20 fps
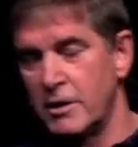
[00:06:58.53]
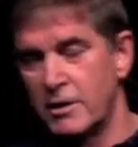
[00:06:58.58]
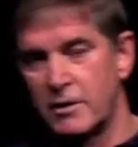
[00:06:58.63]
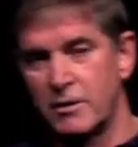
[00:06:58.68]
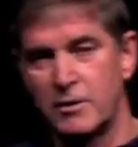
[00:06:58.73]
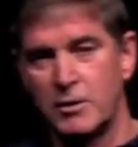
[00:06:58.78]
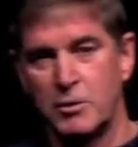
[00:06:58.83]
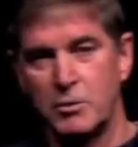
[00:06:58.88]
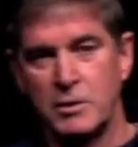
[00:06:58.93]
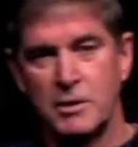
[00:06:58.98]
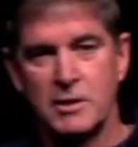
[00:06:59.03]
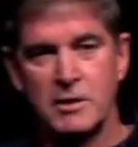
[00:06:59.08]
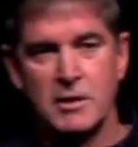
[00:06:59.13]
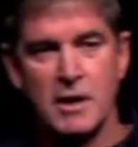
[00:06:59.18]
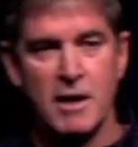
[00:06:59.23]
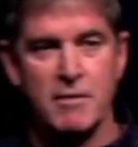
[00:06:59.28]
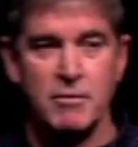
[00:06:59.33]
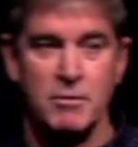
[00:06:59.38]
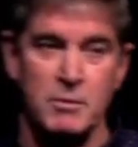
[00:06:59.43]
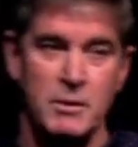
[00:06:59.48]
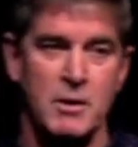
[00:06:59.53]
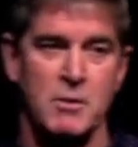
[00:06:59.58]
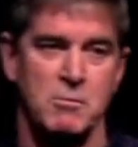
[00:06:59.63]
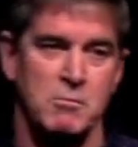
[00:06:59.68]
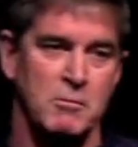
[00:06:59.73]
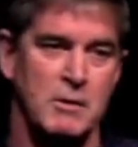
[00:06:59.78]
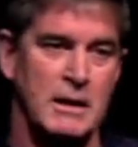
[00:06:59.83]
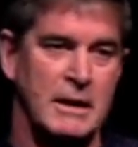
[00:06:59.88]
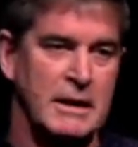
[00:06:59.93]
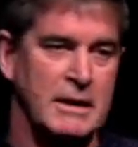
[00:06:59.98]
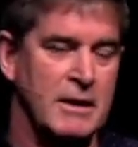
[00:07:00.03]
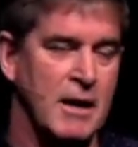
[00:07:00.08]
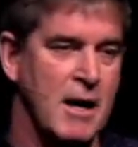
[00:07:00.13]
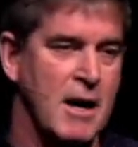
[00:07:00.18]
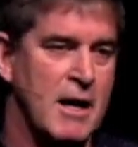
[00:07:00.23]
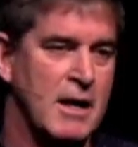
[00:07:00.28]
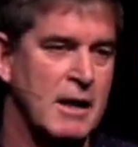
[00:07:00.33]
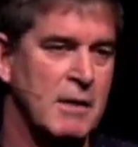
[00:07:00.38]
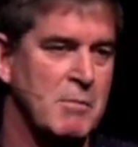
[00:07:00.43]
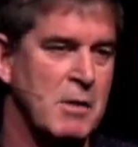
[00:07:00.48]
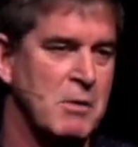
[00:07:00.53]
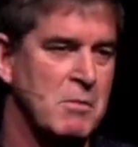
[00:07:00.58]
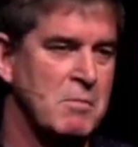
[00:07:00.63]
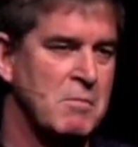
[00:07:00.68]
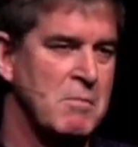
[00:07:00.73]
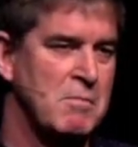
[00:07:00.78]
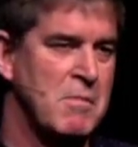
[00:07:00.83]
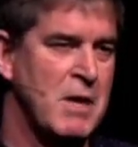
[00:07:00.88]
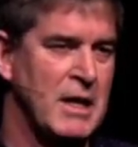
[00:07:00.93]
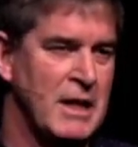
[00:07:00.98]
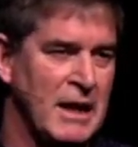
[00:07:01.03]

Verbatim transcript: you would discover we don't really talk about money